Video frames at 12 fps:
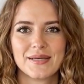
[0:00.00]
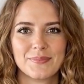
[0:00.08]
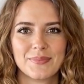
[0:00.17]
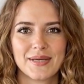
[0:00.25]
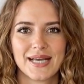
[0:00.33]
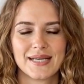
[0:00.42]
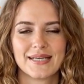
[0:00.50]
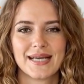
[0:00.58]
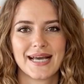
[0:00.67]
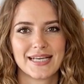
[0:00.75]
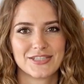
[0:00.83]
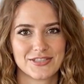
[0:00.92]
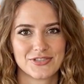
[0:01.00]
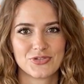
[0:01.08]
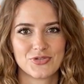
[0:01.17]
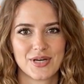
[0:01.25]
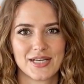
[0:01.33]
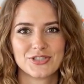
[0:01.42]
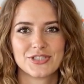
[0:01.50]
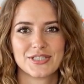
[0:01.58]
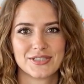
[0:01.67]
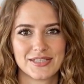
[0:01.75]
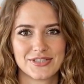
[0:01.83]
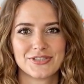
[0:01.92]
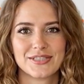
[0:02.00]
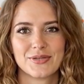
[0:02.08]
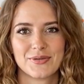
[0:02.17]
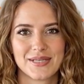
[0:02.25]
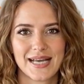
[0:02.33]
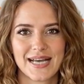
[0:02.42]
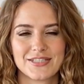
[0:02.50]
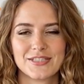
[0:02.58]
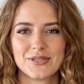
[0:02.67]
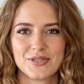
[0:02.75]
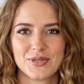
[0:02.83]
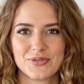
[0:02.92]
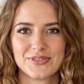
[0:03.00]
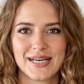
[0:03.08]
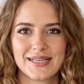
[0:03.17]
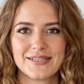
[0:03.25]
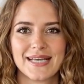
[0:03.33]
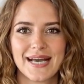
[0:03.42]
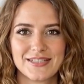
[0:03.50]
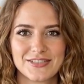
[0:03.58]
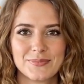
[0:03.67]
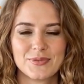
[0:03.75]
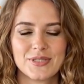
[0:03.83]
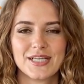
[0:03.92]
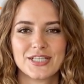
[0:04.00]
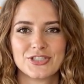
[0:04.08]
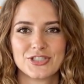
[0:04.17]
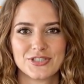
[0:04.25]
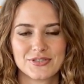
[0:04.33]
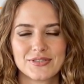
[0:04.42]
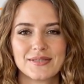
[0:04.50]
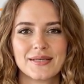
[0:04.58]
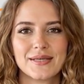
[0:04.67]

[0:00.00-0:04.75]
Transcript: Plan an exit strategy, considering exit loads and tax implications.